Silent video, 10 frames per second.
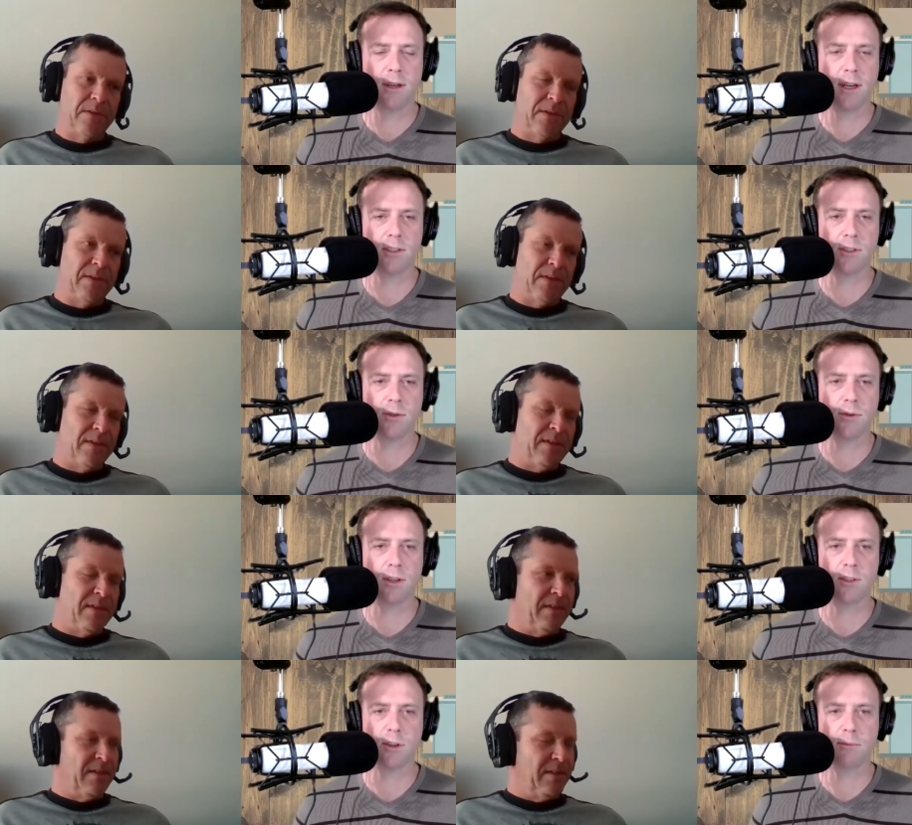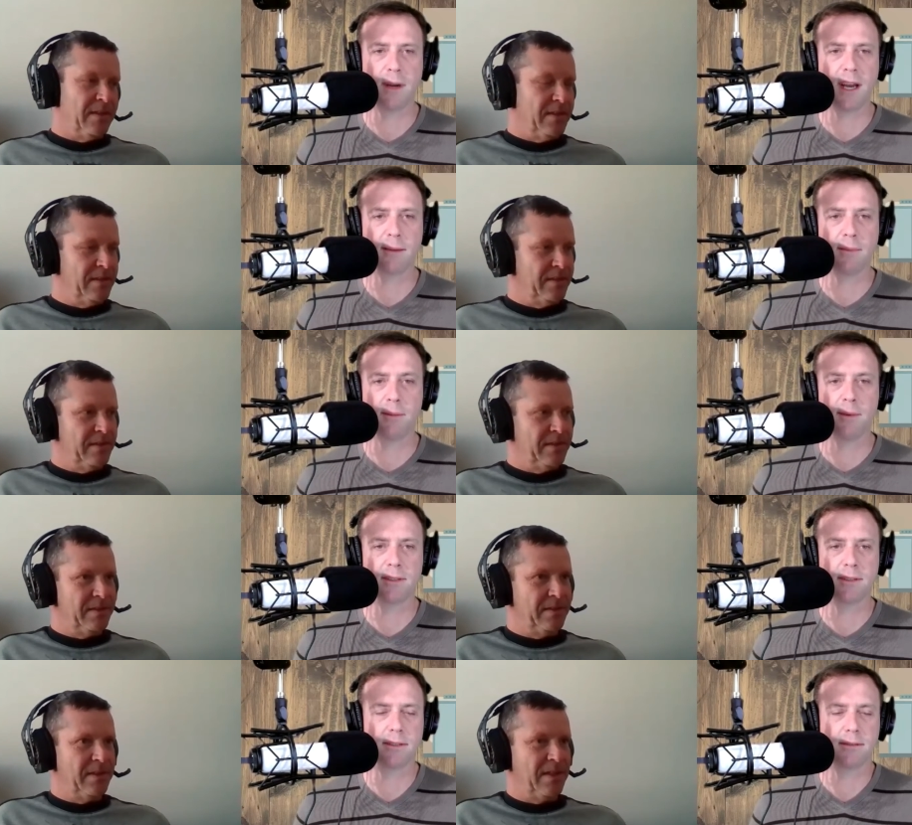Speaker 1: as you as you look back? Maybe
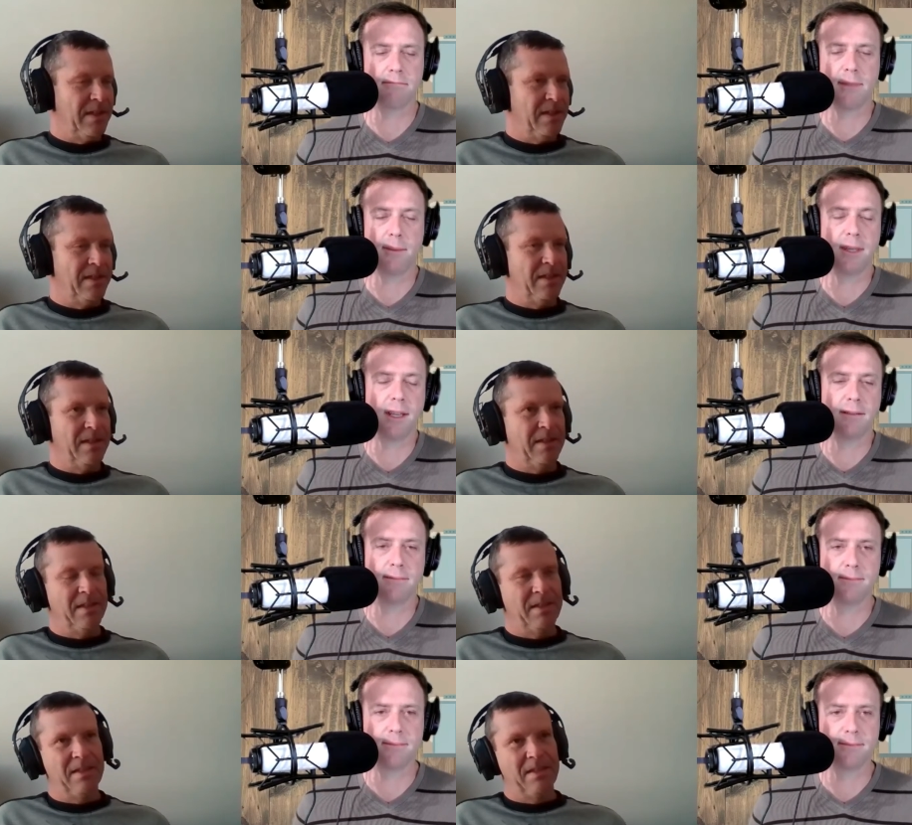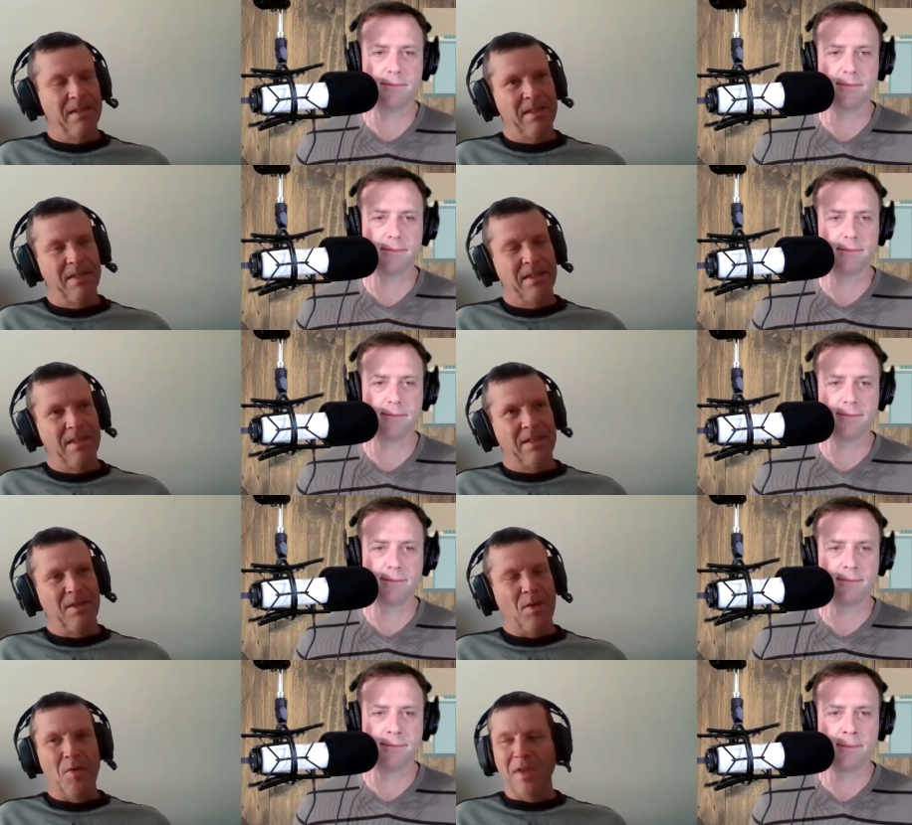it's I am
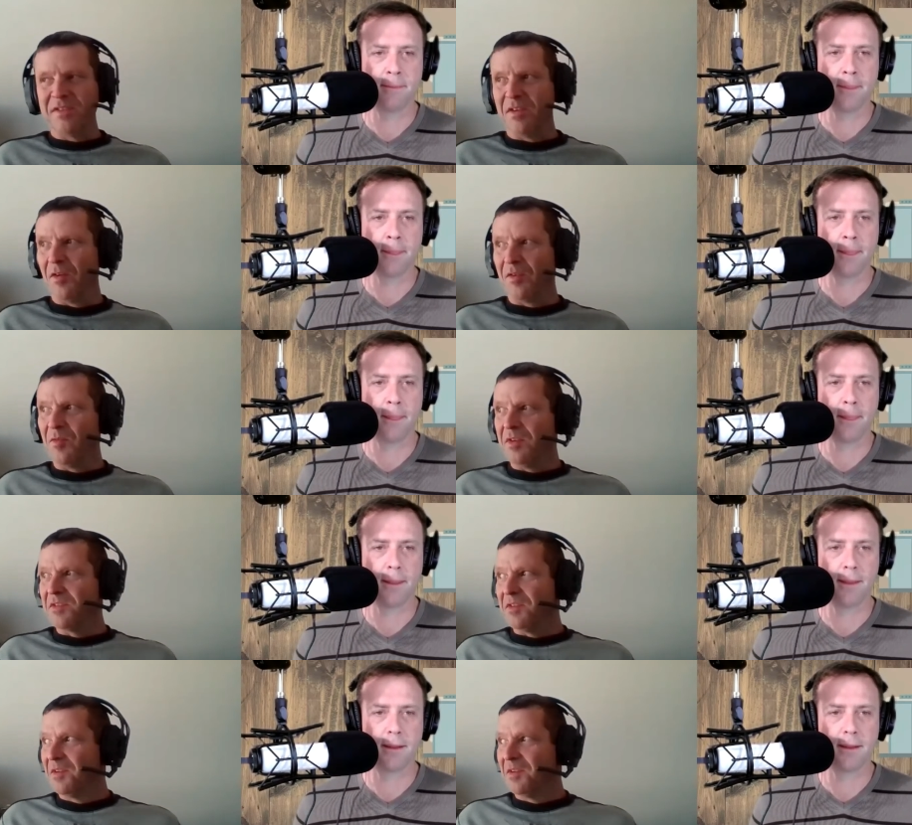
Speaker 2: Oh, that's a hard question.